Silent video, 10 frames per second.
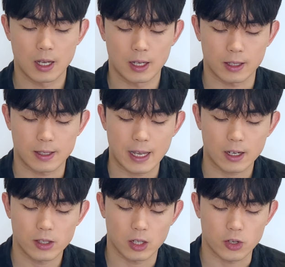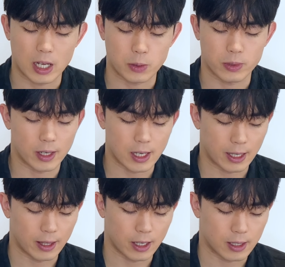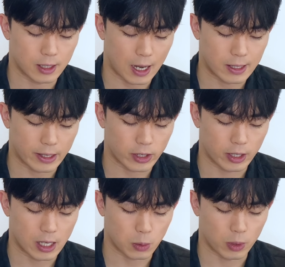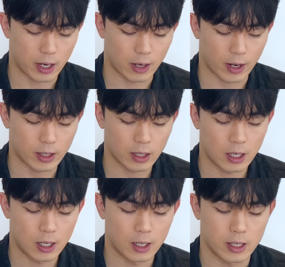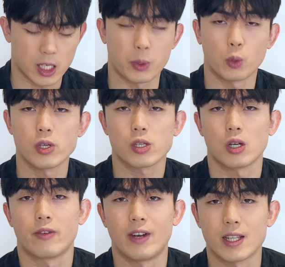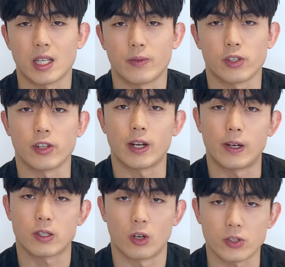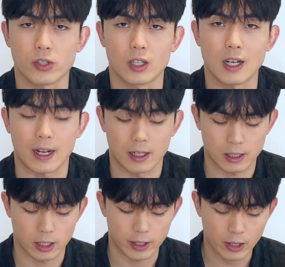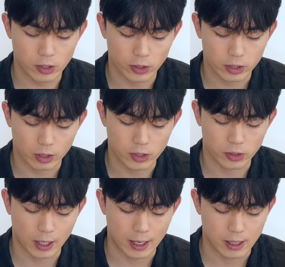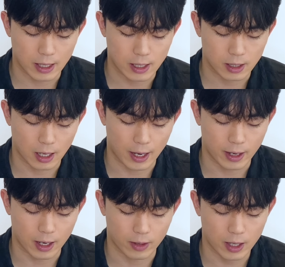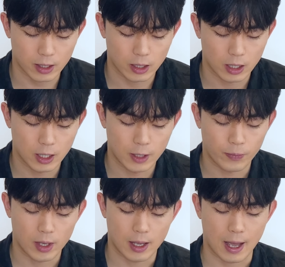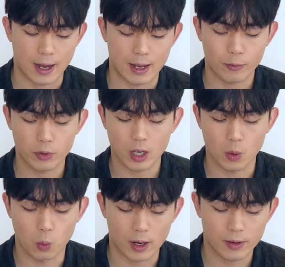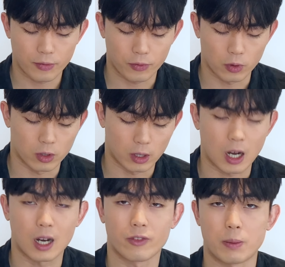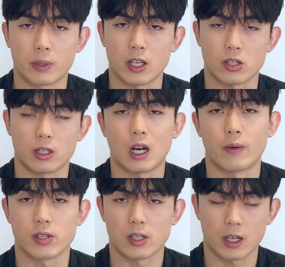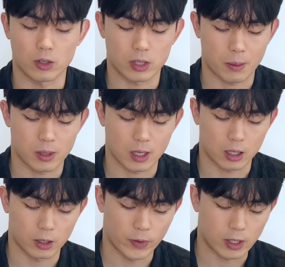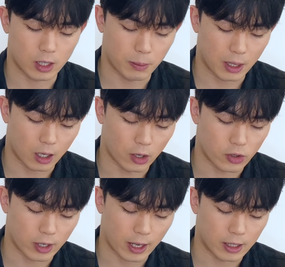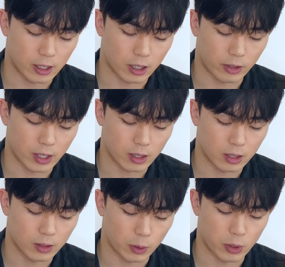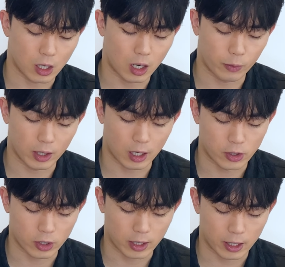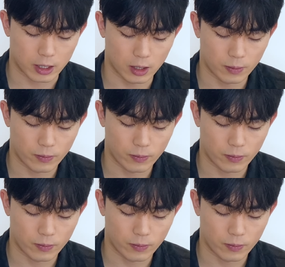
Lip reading: The second solution, as we said, is in this sine section, this one here, right? So we always go relative to the nearest horizontal line. So the nearest horizontal line is this line here, right? And if we go 1 for half repetition, half a circle, semicircle, it's going to be 180 degrees. So we start off with 180.